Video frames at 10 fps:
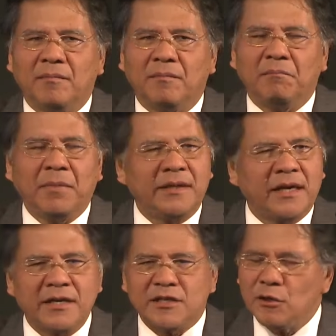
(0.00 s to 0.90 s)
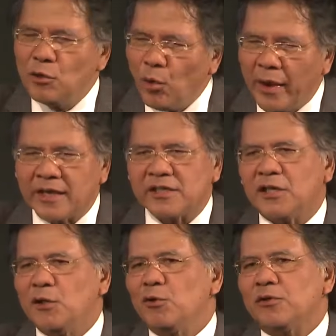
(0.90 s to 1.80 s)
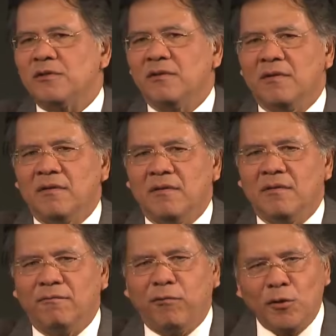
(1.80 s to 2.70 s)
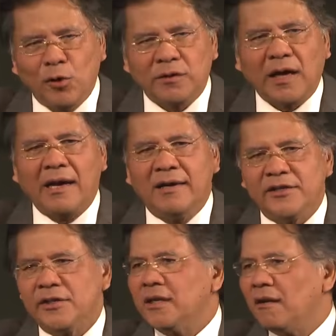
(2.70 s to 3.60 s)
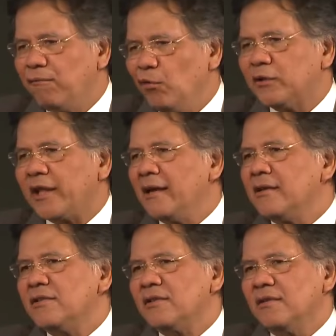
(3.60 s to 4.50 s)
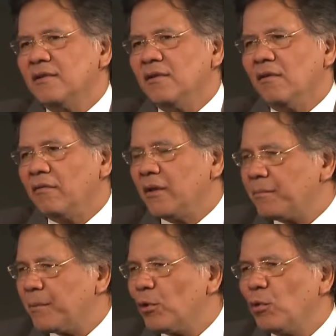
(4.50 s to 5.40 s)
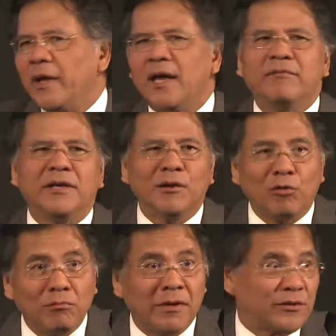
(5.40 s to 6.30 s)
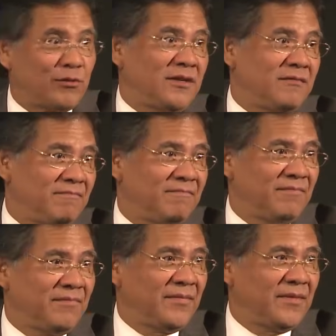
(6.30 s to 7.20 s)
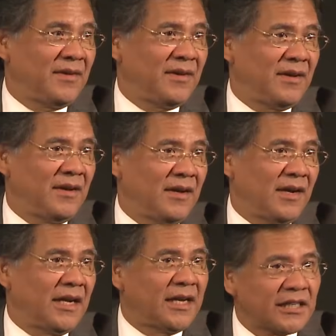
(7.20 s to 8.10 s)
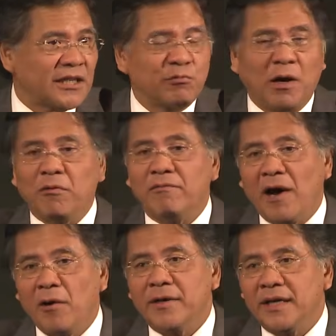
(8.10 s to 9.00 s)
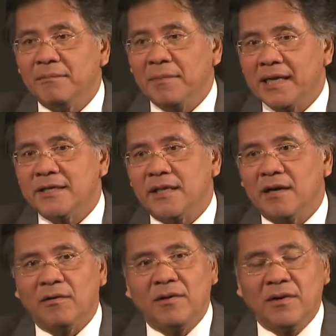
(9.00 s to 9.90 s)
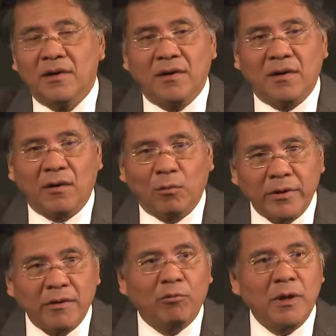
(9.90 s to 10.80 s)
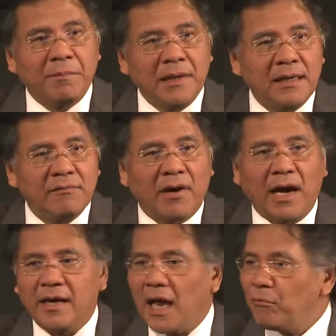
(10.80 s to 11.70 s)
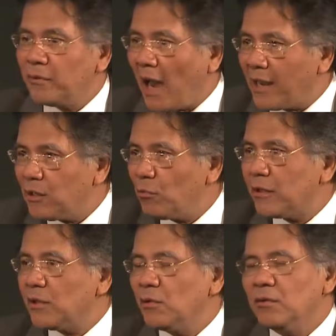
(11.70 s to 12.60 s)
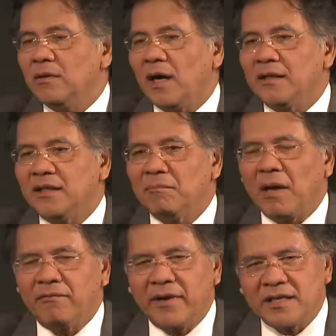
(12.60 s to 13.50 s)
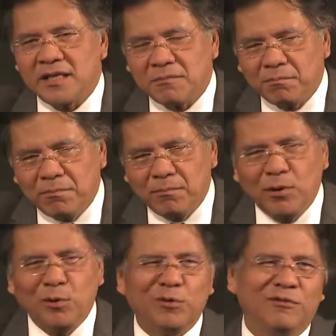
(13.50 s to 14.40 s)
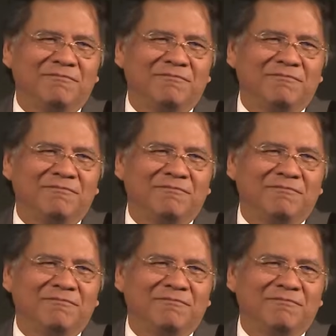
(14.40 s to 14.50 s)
but there is no excuse for not unleashing the full talents of the people we have in the room, actually. And that is what we found in Malaysia. We believe, I would argue with you until my face is blue,